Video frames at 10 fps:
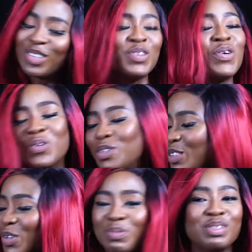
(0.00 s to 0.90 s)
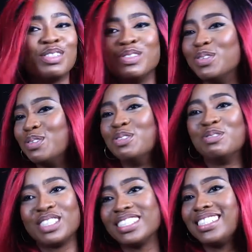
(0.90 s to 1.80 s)
no means no,
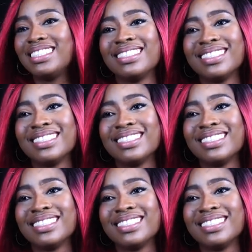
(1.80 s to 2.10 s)
really.